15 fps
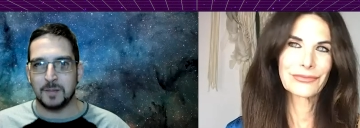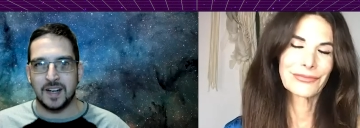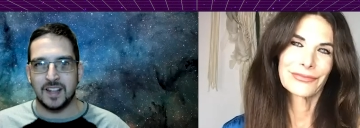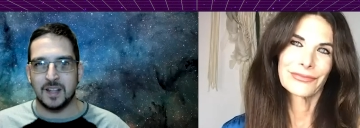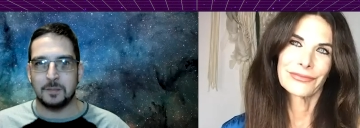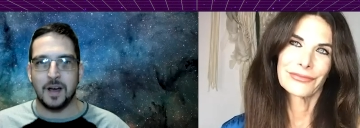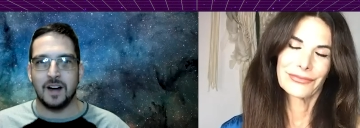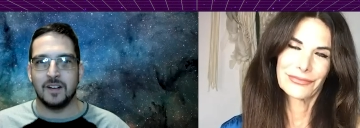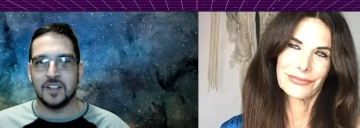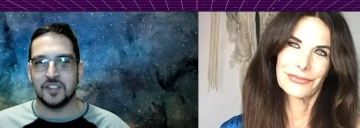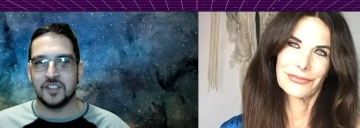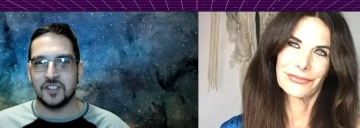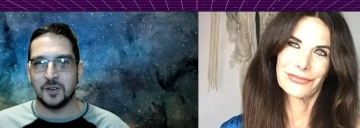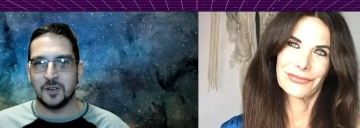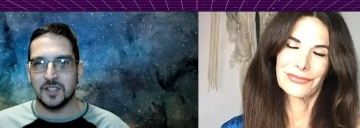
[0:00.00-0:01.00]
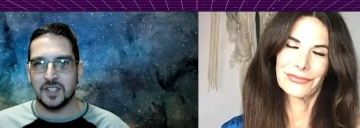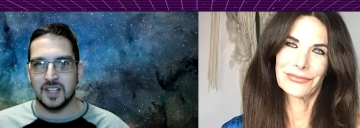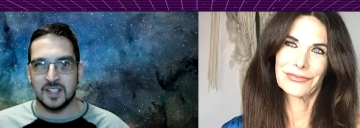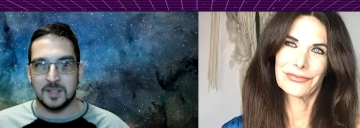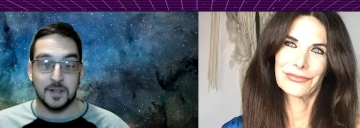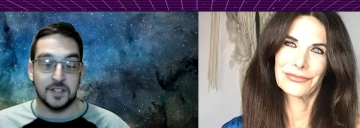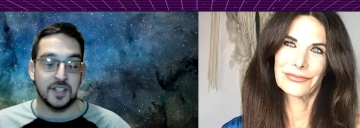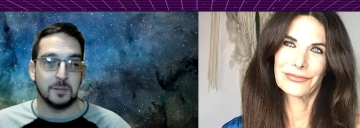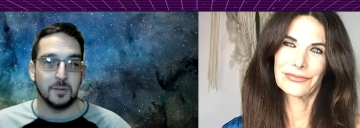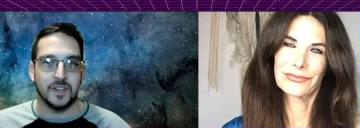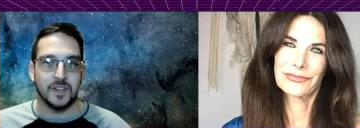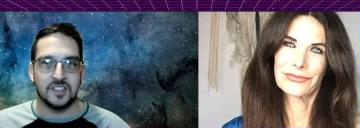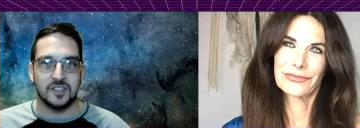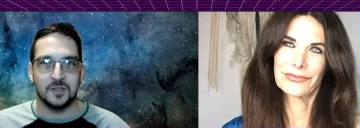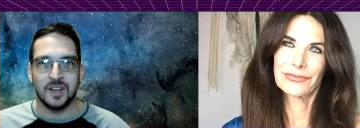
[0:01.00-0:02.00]
Speaker 1: any of the Power Ranger shows and especially the
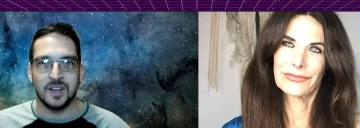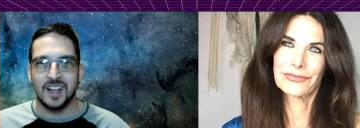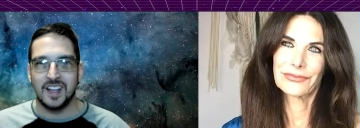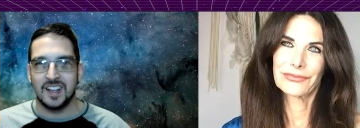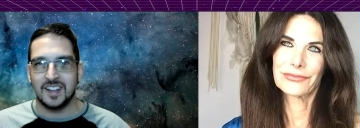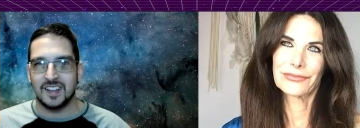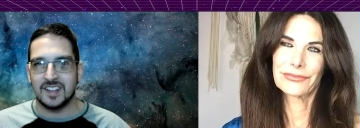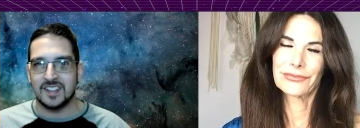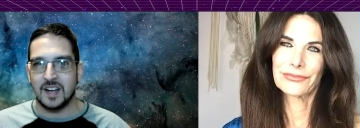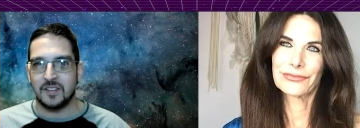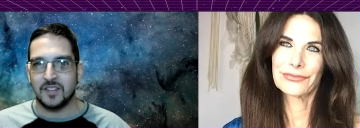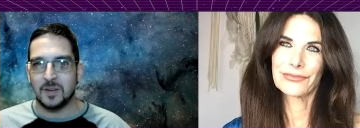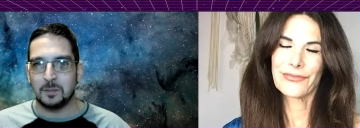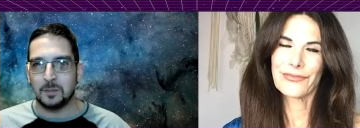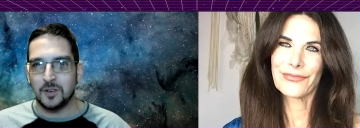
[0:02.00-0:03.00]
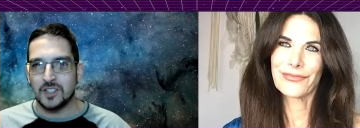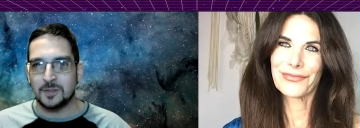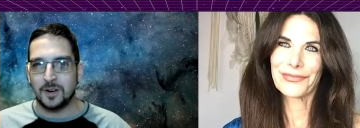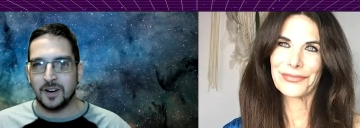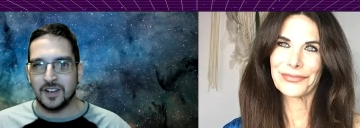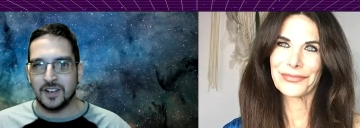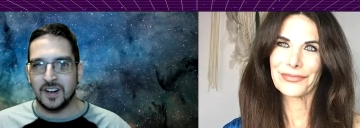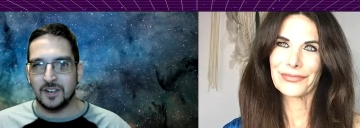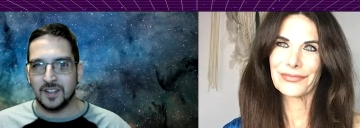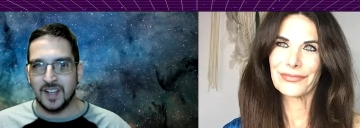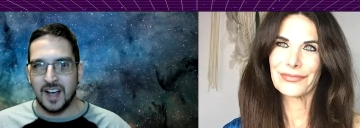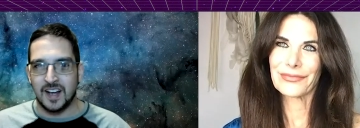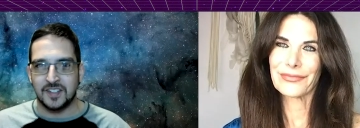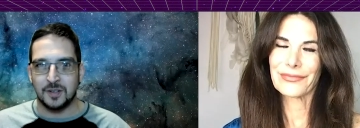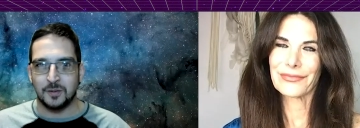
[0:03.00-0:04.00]
movie too is that for the most part you're not
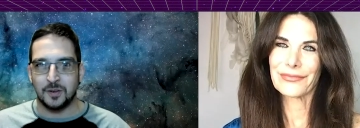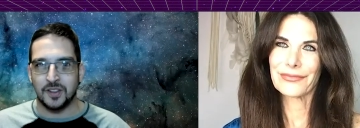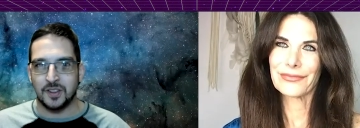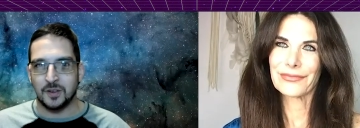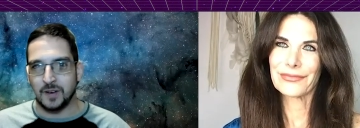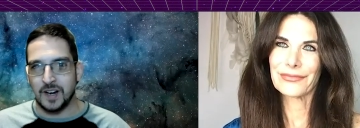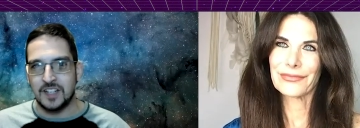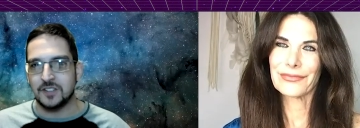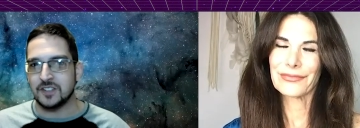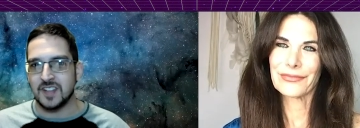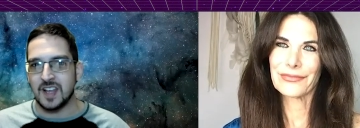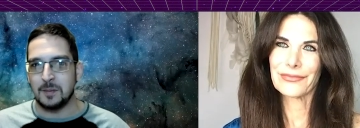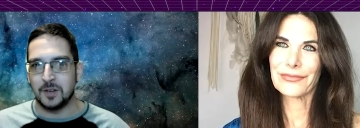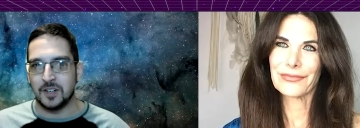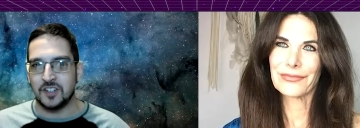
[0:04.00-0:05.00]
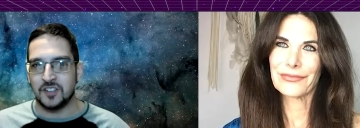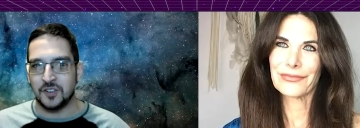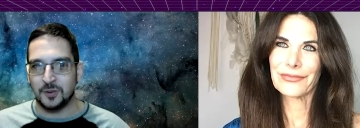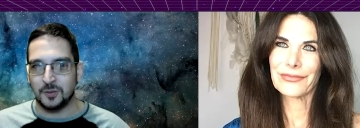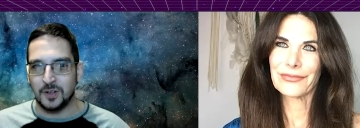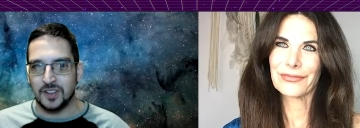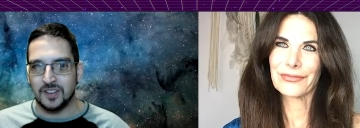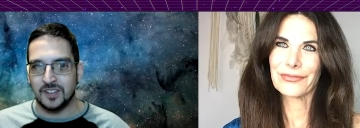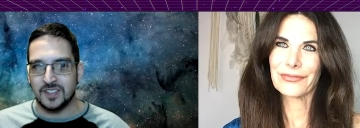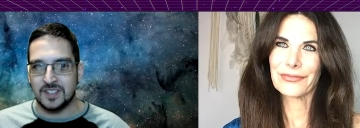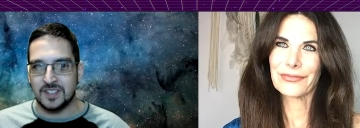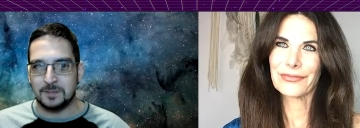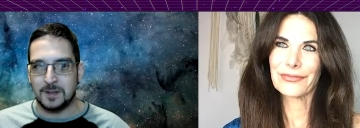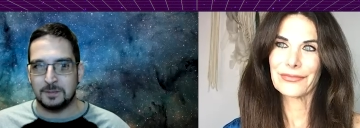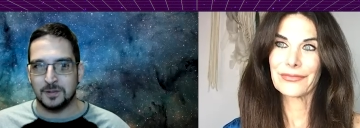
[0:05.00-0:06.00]
really acting with the Rangers that much. You're with all
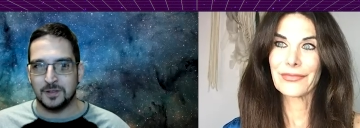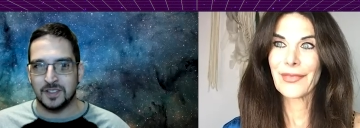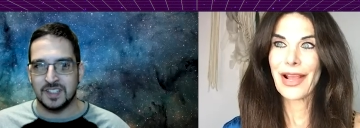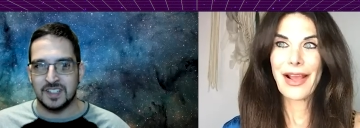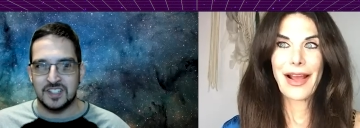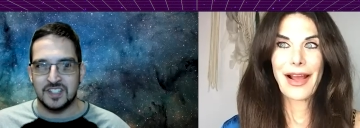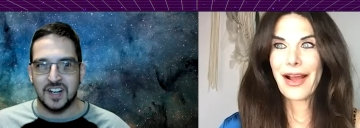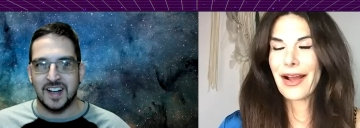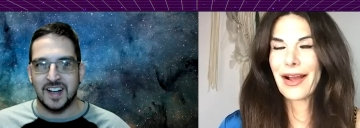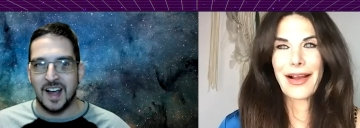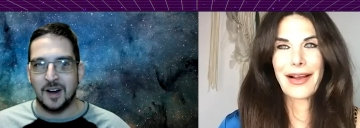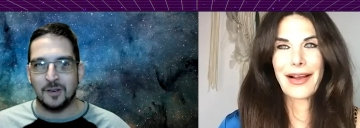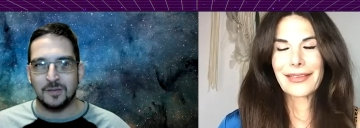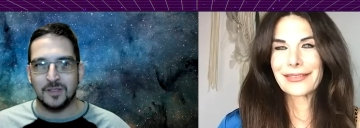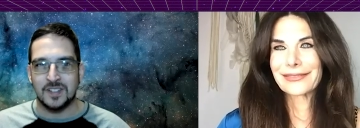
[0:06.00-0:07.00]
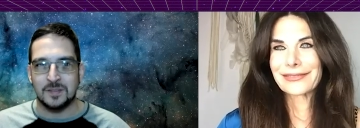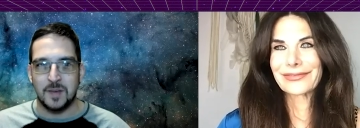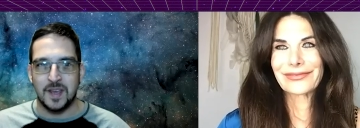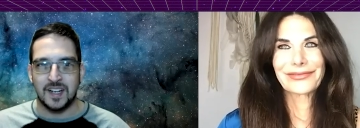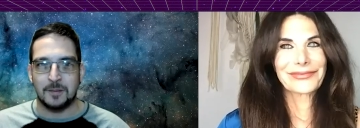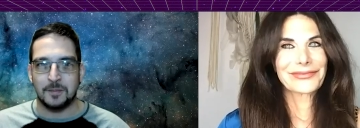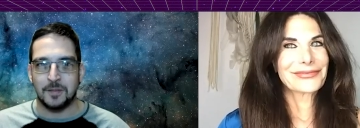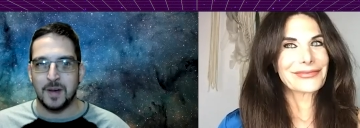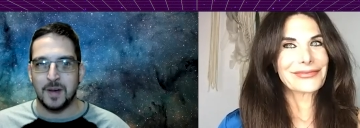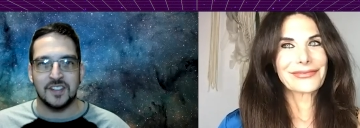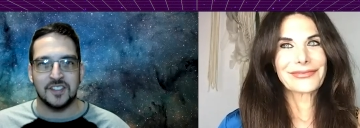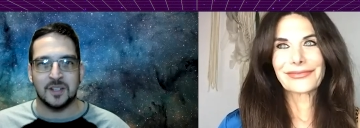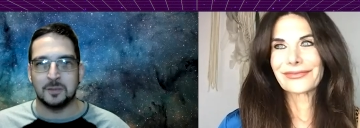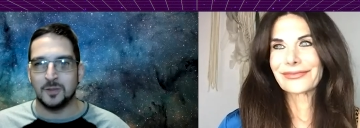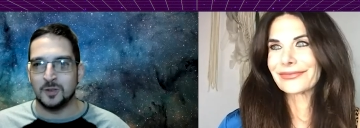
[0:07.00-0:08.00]
these people in giant outfits, makeup, their
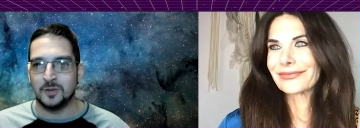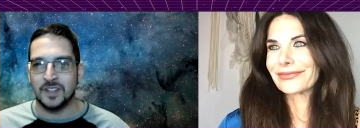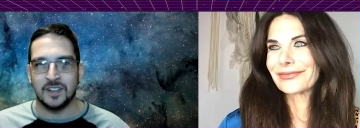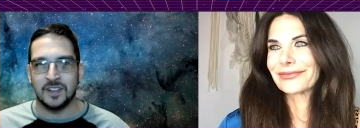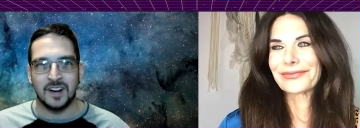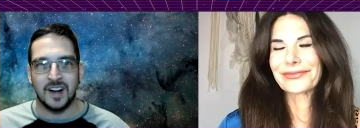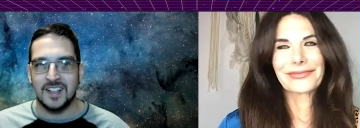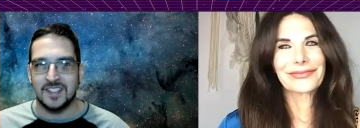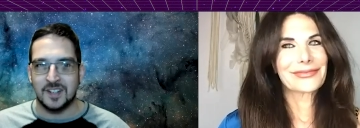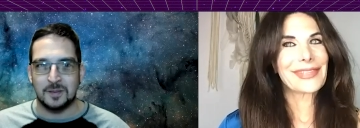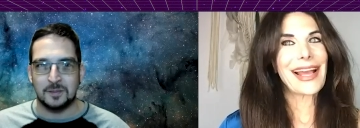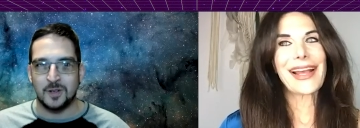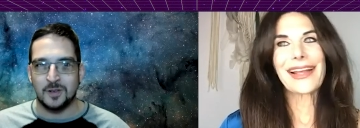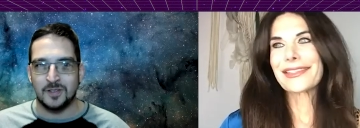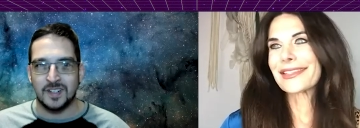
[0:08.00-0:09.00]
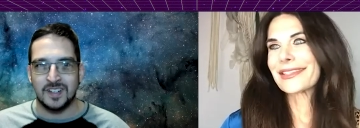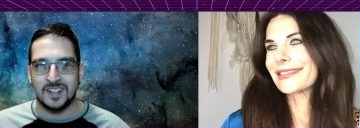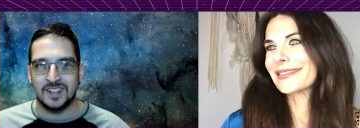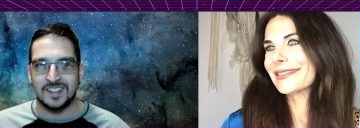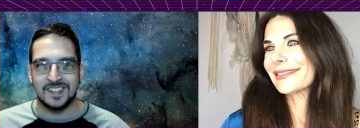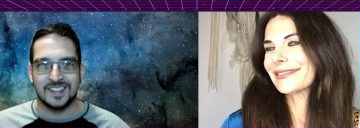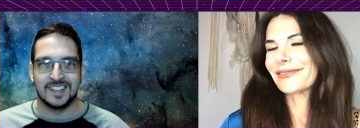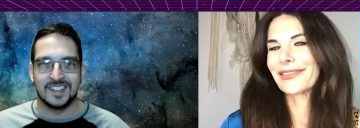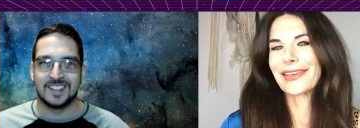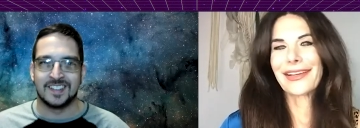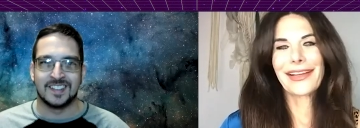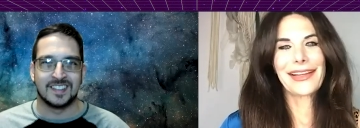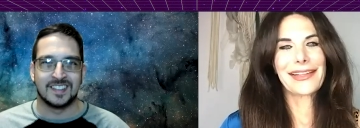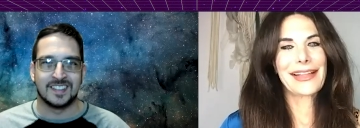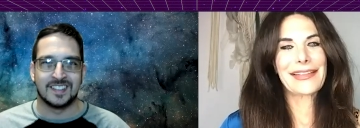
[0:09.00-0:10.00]
mouths aren't moving, their eyes aren't yeah. moving.
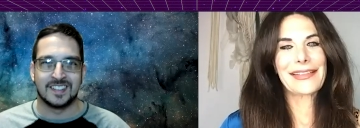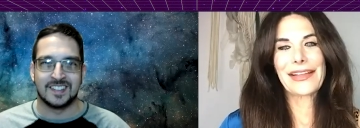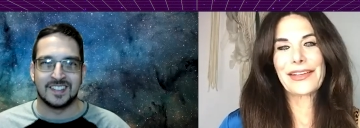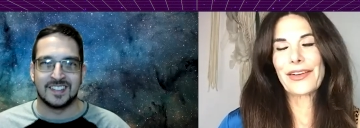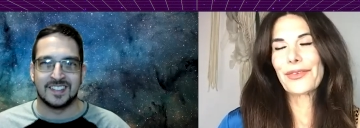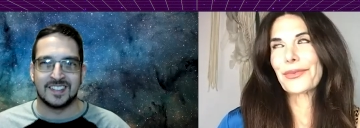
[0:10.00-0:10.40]
Speaker 2: Right. Then they don't